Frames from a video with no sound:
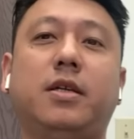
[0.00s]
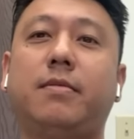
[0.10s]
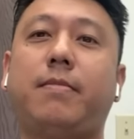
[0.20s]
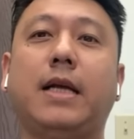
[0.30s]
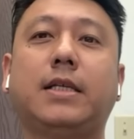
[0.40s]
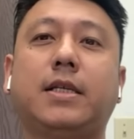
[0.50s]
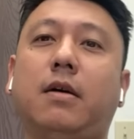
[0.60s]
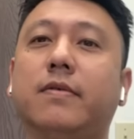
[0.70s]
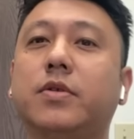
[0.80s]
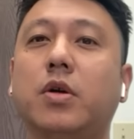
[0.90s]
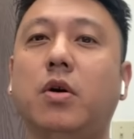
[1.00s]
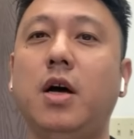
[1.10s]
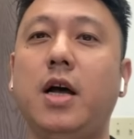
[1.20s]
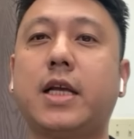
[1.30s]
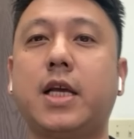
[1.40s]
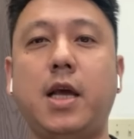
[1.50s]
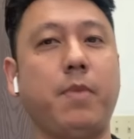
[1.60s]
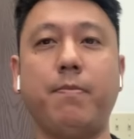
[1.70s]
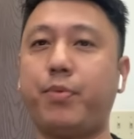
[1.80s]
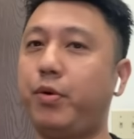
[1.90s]
by itself. So it keep
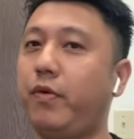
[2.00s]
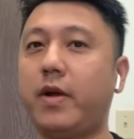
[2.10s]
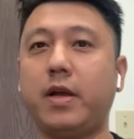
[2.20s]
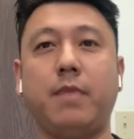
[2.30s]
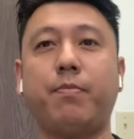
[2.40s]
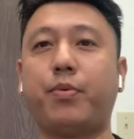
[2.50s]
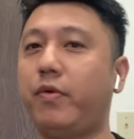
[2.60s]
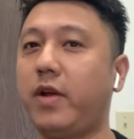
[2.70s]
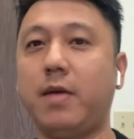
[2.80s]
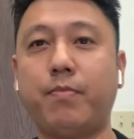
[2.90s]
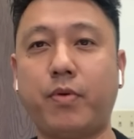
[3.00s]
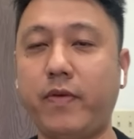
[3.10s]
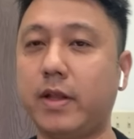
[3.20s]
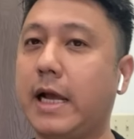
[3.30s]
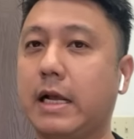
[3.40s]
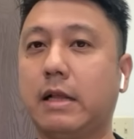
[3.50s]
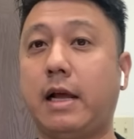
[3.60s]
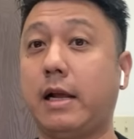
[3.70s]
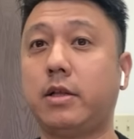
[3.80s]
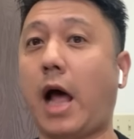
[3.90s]
improving. Like
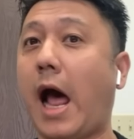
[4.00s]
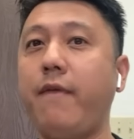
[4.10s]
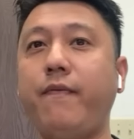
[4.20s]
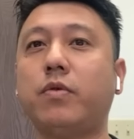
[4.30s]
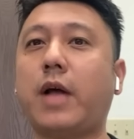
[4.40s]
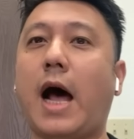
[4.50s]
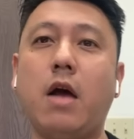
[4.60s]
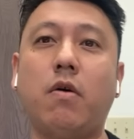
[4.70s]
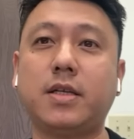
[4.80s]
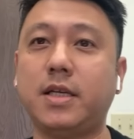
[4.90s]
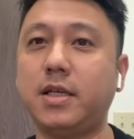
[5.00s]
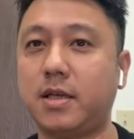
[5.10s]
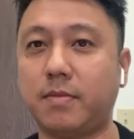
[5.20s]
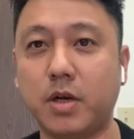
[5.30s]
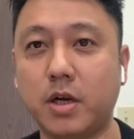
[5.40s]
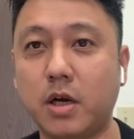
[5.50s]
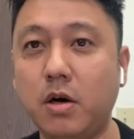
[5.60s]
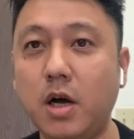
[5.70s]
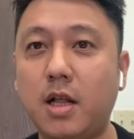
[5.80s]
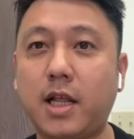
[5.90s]
the iPhone, the iOS system,
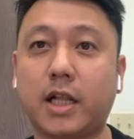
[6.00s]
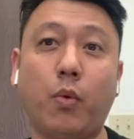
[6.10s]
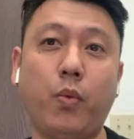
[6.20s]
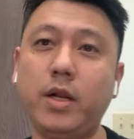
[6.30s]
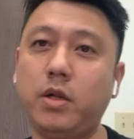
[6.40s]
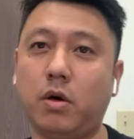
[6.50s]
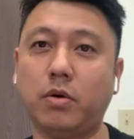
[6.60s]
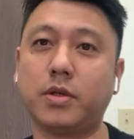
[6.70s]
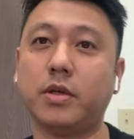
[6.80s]
like the Windows,